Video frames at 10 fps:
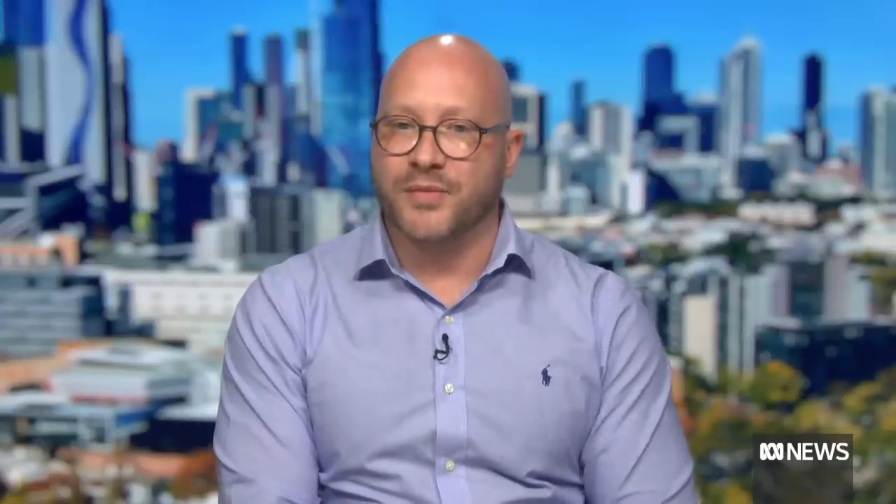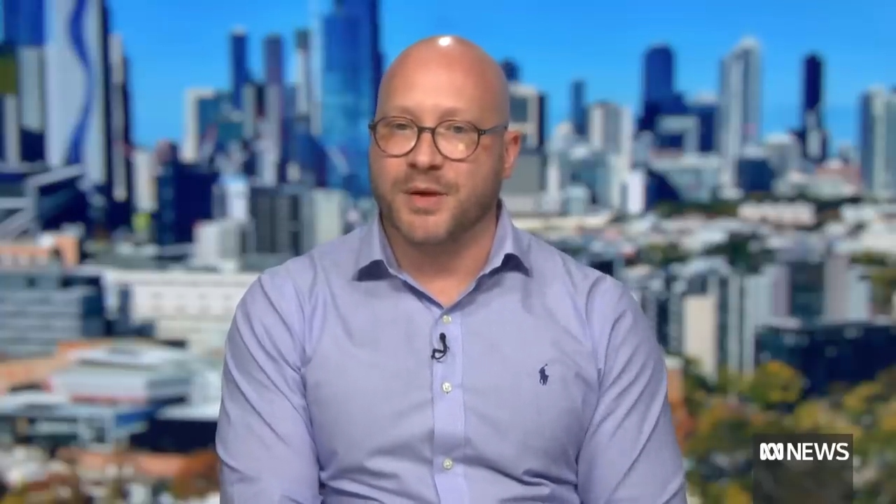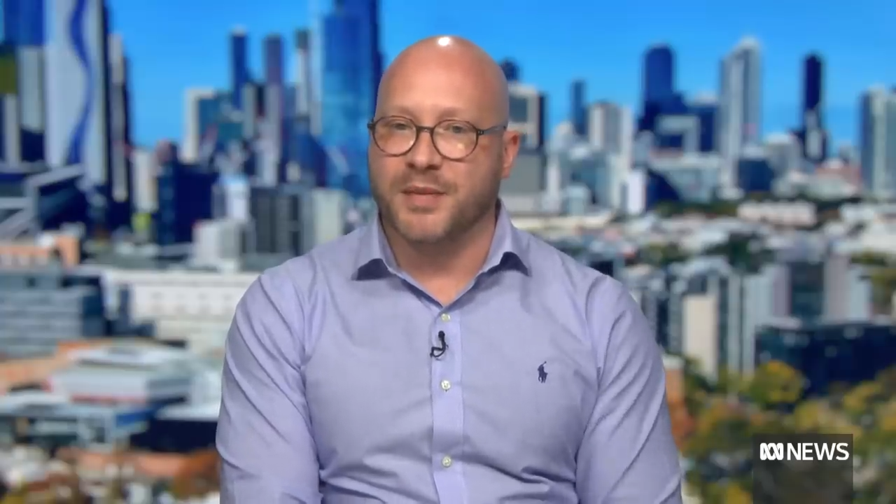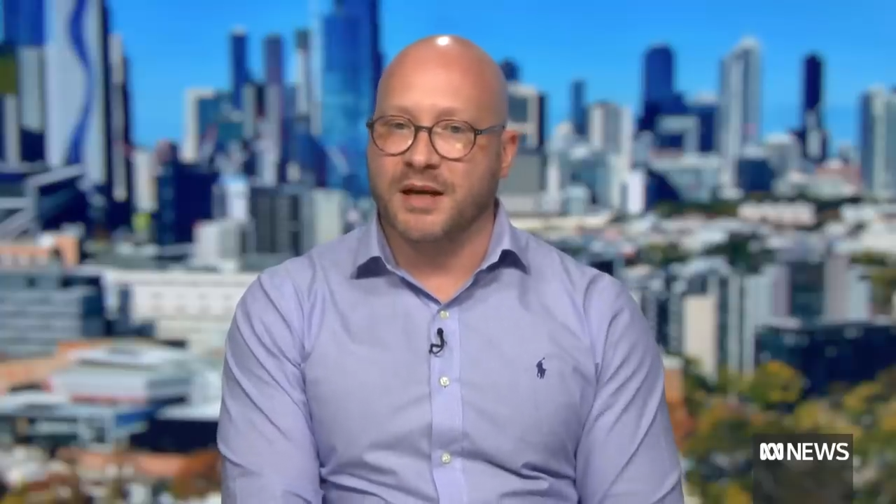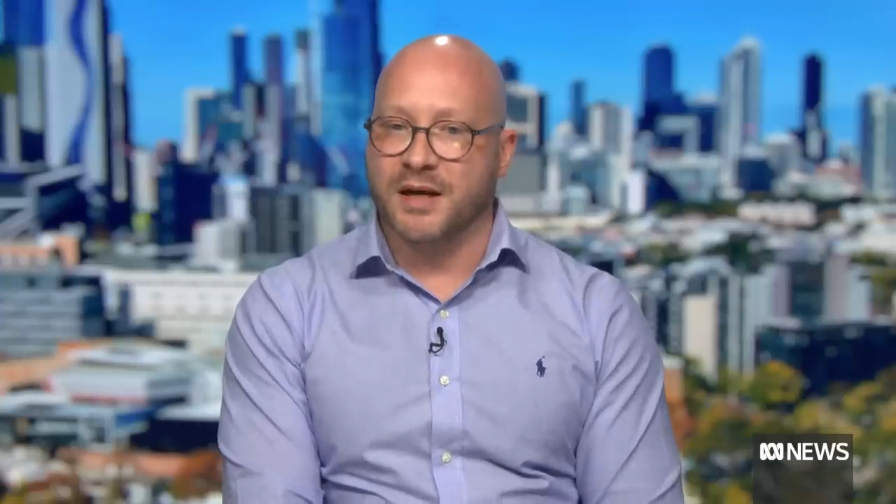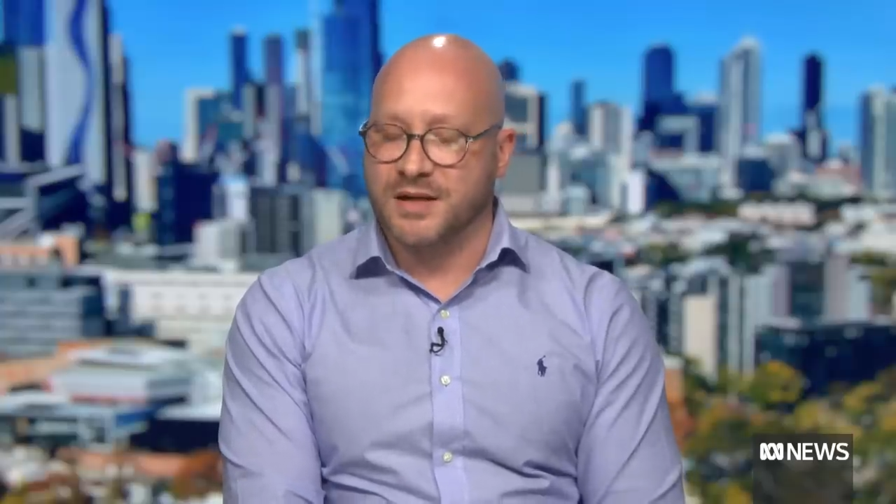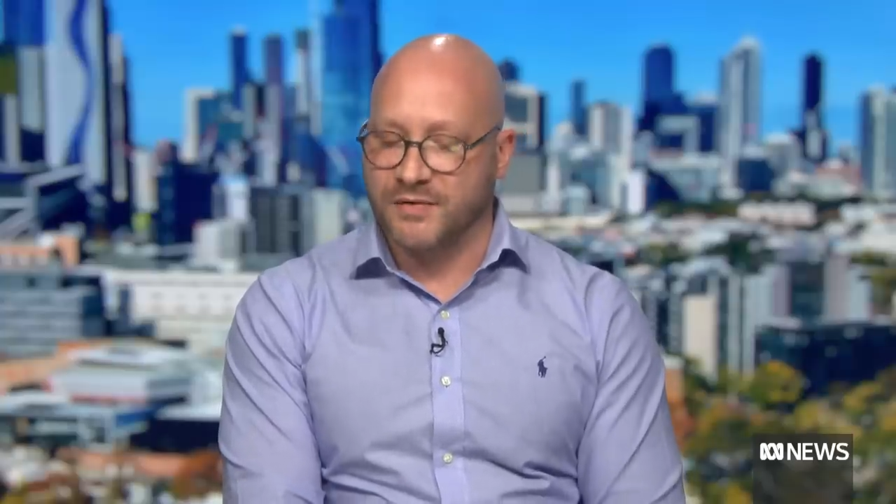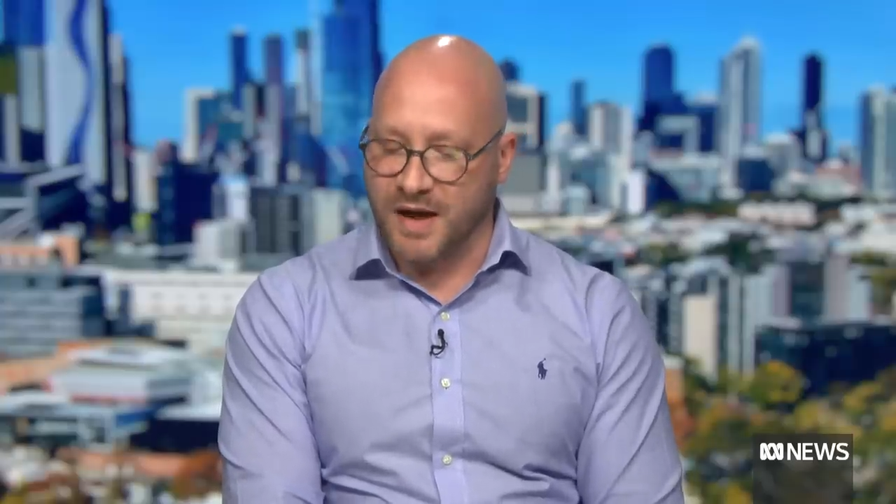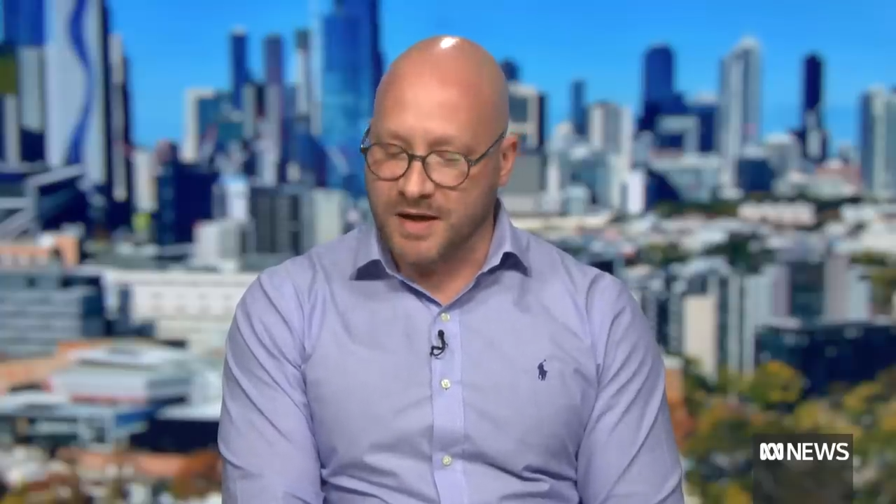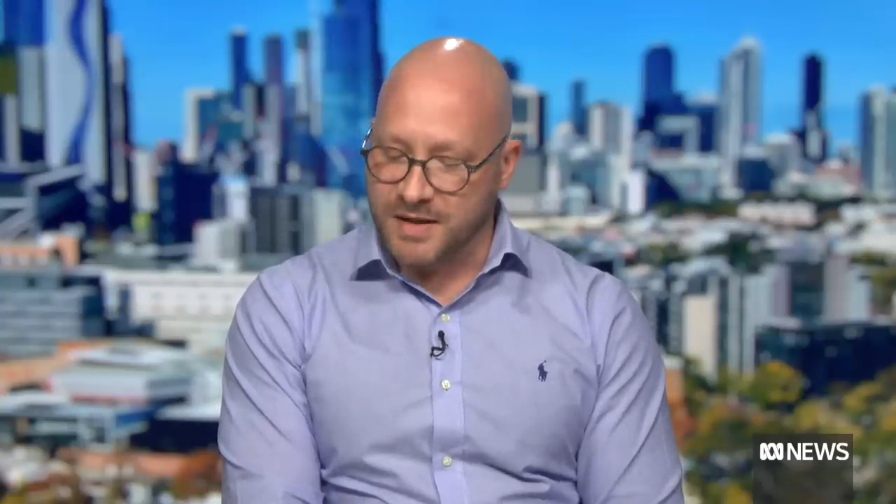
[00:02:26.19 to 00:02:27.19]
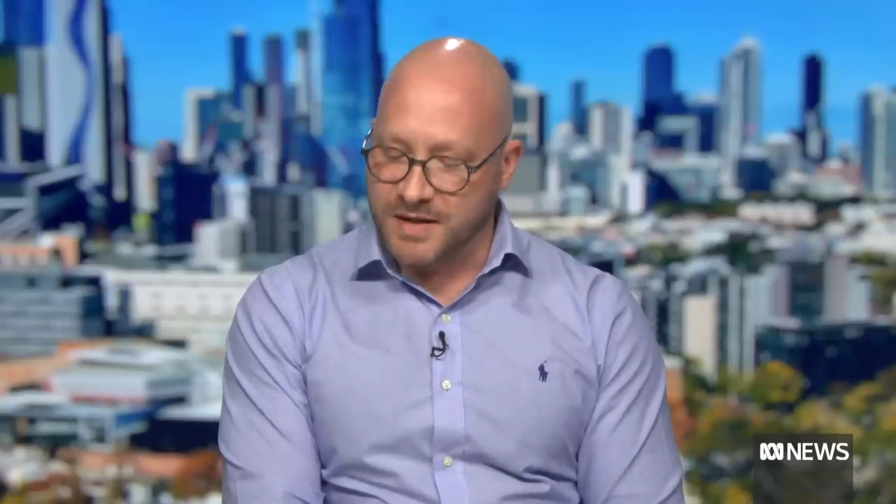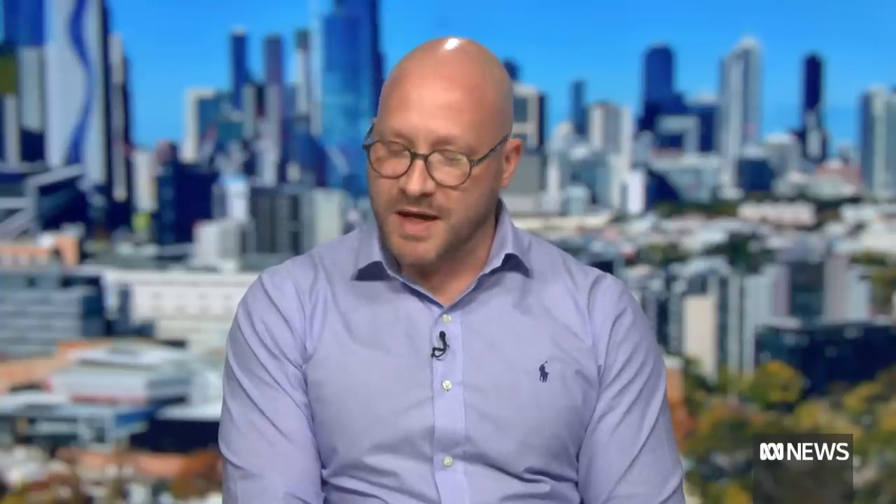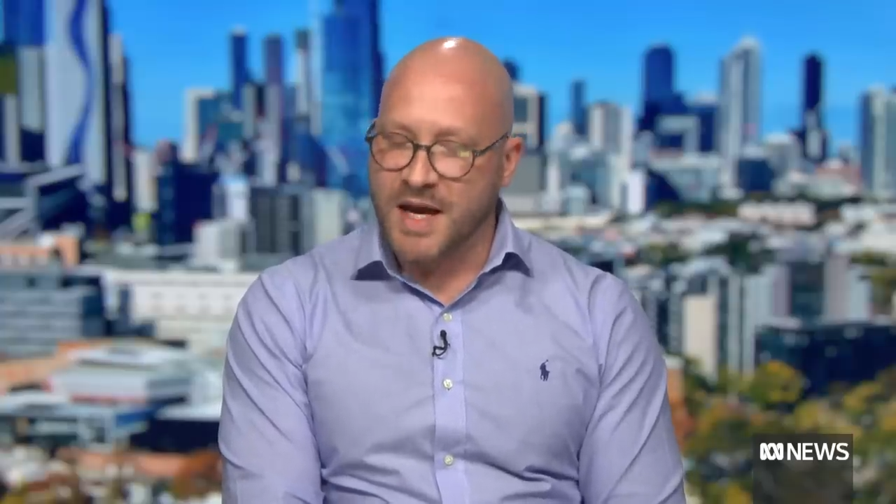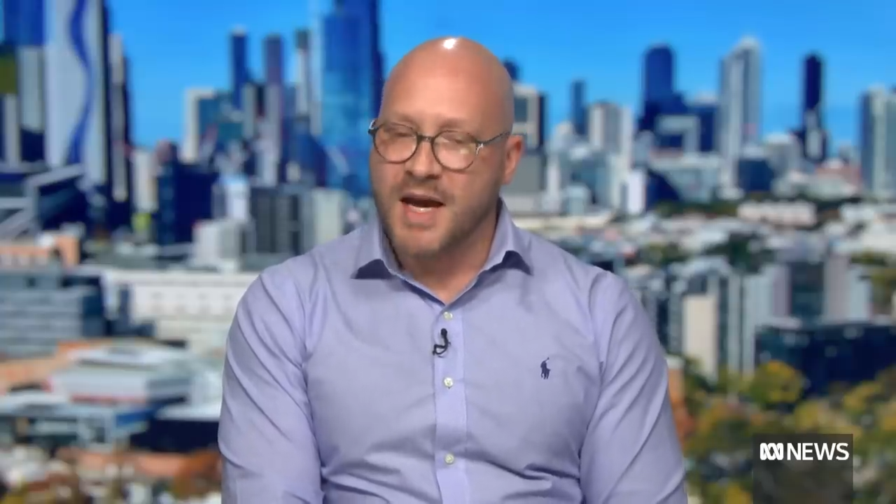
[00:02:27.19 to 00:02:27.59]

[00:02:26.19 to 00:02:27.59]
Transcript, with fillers: the media defendants,